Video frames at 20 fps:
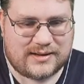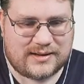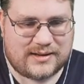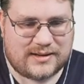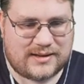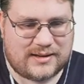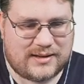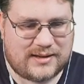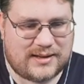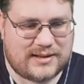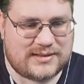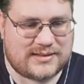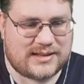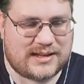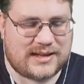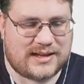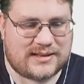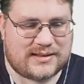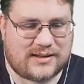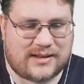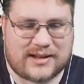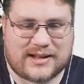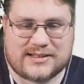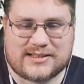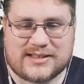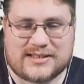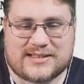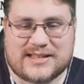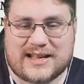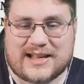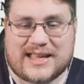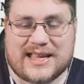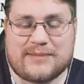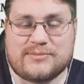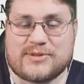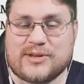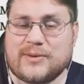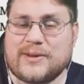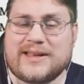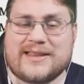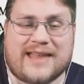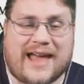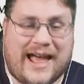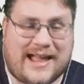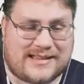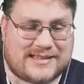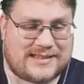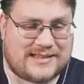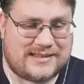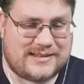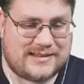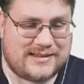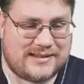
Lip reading: Indeed. I could just keep doing that.